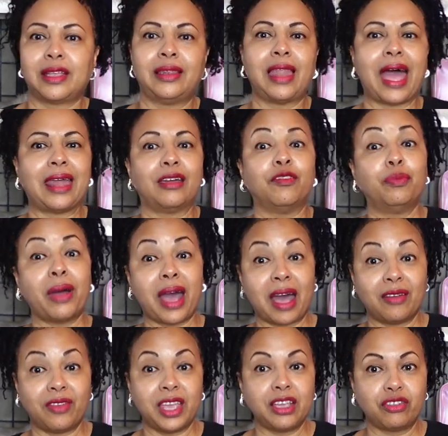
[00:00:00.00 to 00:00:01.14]
a lot of
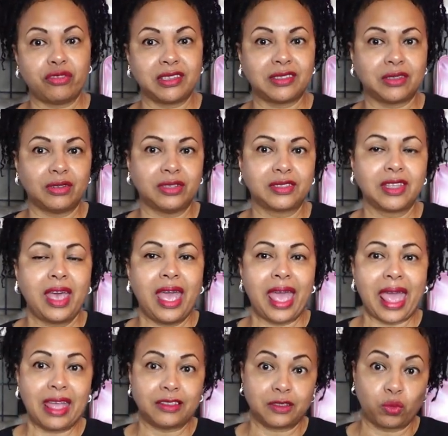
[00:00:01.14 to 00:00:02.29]
pavé crystals
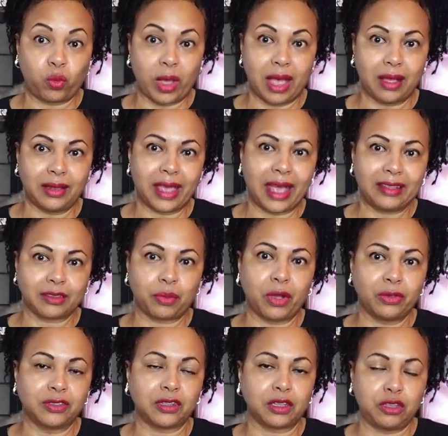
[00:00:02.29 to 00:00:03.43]
as well, as
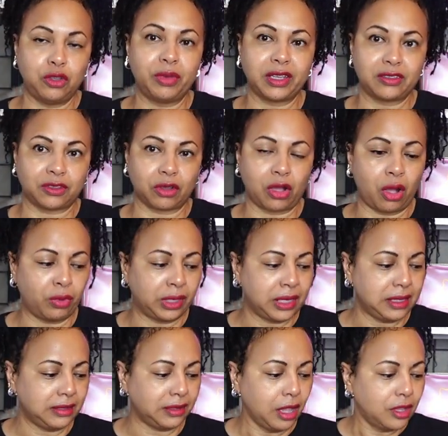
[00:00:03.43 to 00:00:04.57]
opposed to cubic
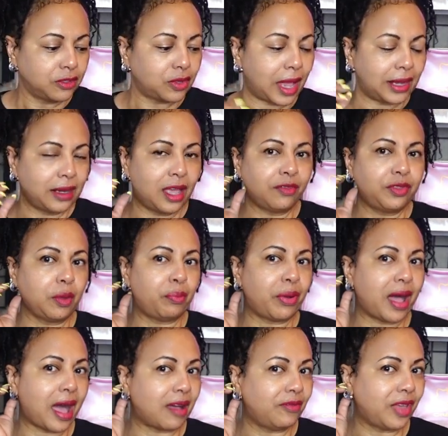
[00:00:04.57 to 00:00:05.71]
zirconias. So I love the
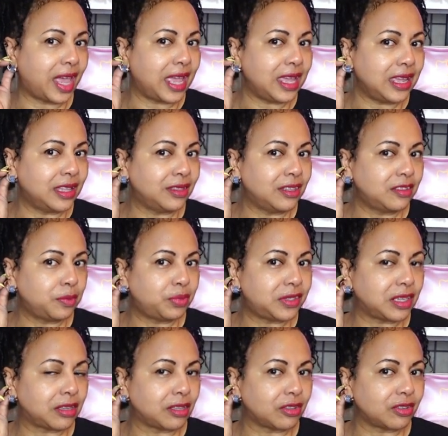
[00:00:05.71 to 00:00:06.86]
pavé in this
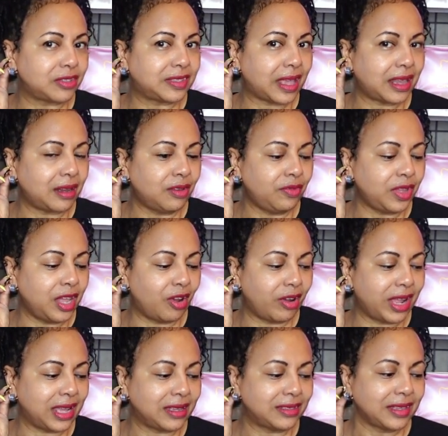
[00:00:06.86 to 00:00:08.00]
particular set of
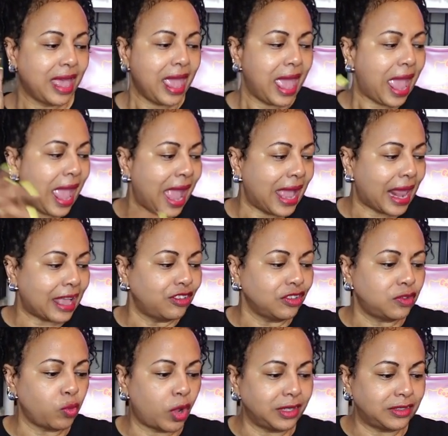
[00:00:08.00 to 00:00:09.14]
earrings. And I
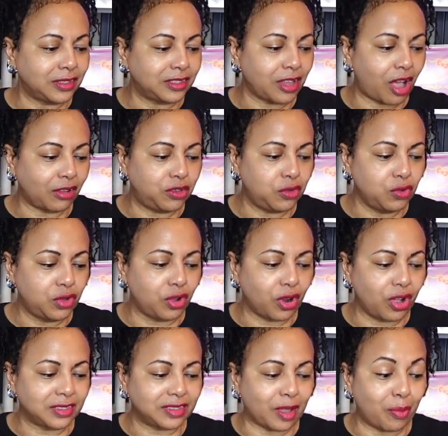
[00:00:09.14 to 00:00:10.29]
just wanted to talk to you
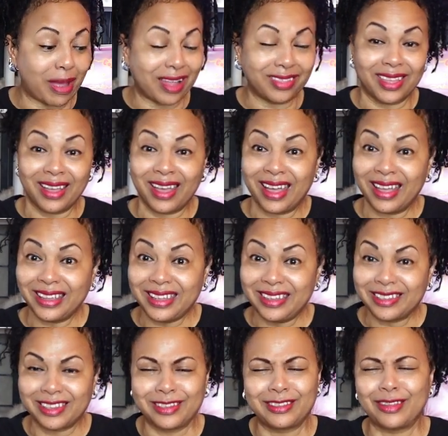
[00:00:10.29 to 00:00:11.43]
girls about the
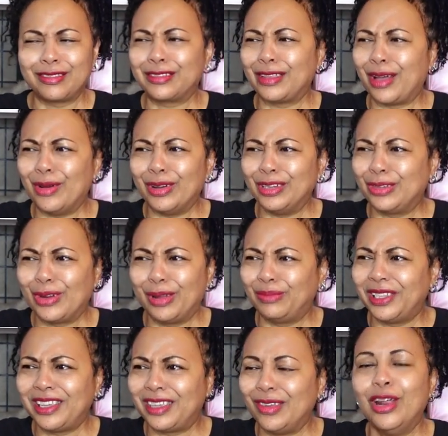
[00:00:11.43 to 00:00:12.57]
Huggies because they're so
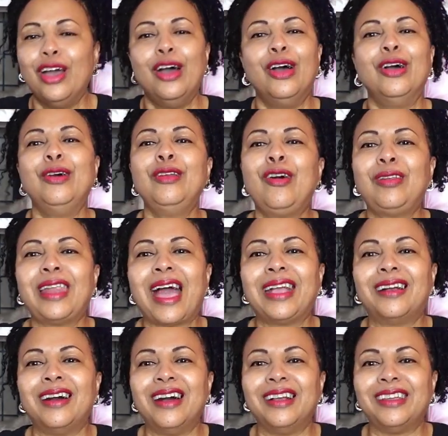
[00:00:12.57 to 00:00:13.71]
adorably cute. Who don't
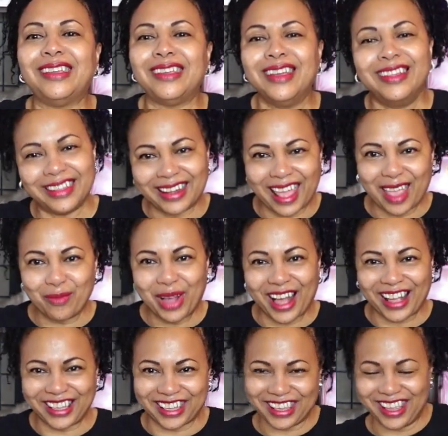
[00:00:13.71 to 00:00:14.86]
like a Huggie? The name
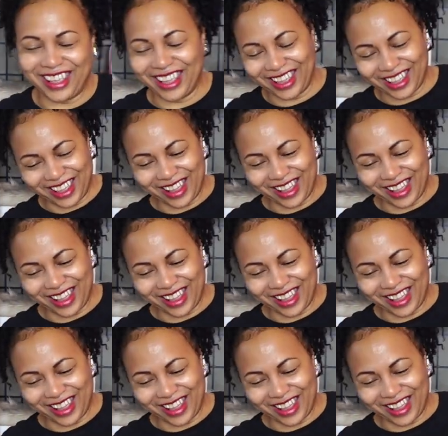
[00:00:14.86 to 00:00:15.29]
Huggie.